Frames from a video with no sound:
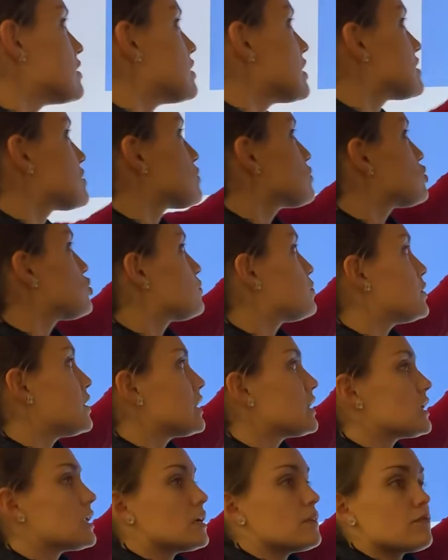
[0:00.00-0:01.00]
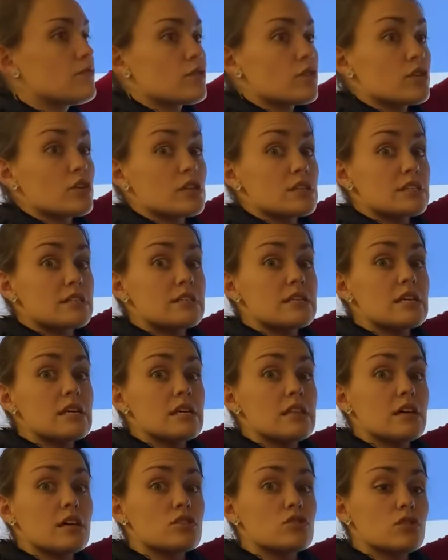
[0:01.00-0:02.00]
what you're plugging in for
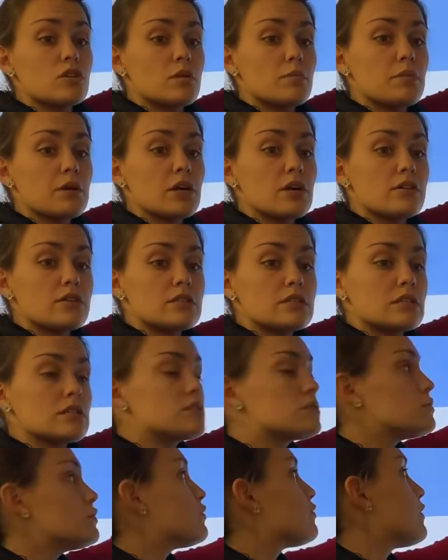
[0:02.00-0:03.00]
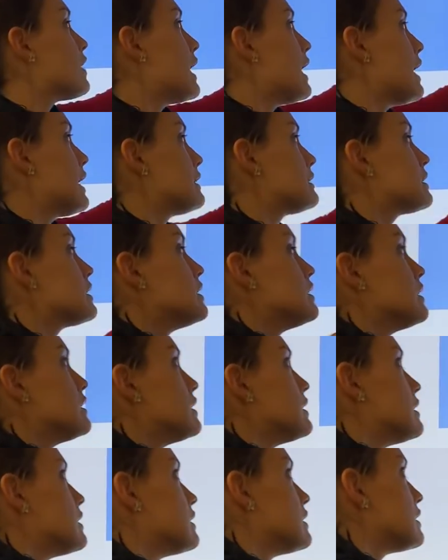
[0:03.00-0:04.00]
C. That's your comparison to find
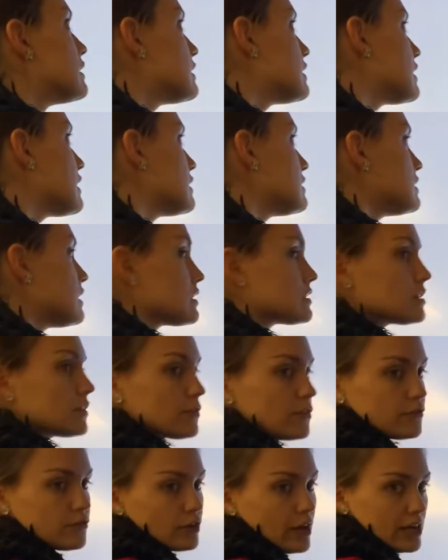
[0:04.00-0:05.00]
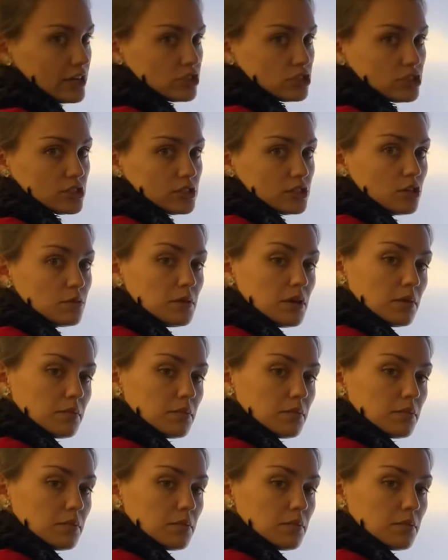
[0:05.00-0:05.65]
the index of refraction. Let me